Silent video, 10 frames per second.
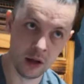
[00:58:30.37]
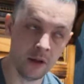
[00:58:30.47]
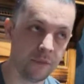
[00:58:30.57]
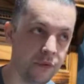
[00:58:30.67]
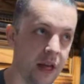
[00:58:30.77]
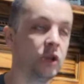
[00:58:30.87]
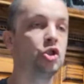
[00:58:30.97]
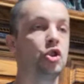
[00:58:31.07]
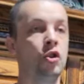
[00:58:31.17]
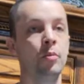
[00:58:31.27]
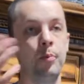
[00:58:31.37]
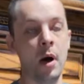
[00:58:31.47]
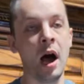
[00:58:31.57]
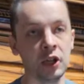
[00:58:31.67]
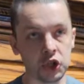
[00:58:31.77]
than to
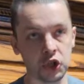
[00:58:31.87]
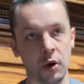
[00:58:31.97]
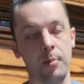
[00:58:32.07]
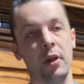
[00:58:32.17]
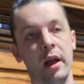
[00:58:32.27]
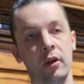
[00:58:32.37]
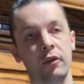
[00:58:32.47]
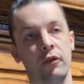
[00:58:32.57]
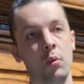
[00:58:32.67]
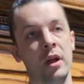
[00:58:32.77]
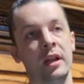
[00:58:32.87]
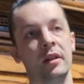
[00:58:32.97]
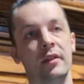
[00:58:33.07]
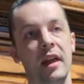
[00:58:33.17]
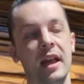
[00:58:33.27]
punish your players for
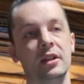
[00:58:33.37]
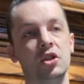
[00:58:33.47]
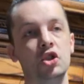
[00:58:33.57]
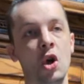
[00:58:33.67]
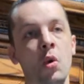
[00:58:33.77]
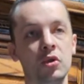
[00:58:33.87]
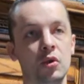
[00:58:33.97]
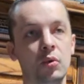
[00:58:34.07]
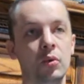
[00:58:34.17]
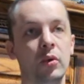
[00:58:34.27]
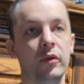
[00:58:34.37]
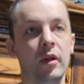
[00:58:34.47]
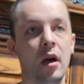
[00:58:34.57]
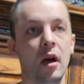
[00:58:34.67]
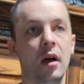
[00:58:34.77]
when they don't
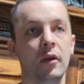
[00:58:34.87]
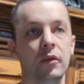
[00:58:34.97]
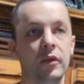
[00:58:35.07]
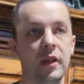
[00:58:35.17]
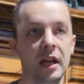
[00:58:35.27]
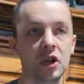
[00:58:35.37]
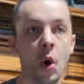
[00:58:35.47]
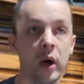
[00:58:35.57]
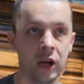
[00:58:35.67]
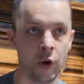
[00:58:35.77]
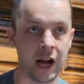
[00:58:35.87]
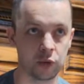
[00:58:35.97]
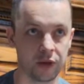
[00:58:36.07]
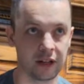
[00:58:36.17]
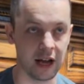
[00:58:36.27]
interact
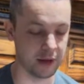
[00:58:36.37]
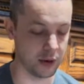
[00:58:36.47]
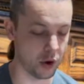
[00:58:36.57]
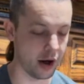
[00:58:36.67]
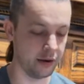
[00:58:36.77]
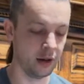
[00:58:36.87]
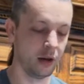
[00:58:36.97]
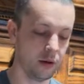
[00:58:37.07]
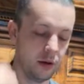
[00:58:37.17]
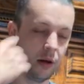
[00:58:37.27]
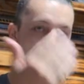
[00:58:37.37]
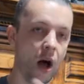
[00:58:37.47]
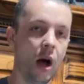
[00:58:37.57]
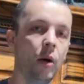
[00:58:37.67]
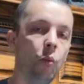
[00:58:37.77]
with the game they want.
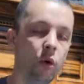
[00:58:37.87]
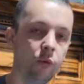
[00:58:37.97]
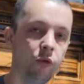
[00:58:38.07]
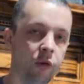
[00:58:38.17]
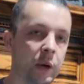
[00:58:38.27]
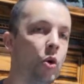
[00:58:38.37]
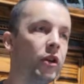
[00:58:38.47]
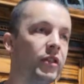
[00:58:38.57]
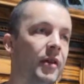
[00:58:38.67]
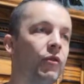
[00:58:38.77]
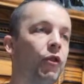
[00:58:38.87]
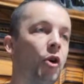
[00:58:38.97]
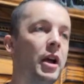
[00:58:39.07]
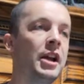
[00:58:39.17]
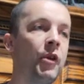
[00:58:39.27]
We reward them
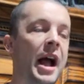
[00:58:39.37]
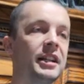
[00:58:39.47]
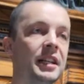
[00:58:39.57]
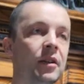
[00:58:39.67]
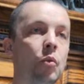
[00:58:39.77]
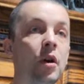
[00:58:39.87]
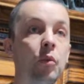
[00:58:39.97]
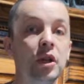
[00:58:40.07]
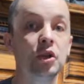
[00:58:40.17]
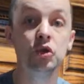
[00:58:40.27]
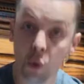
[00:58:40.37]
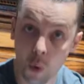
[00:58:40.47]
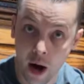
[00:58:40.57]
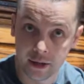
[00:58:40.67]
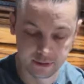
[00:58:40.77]
for interacting with what you do
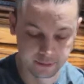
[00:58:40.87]
want.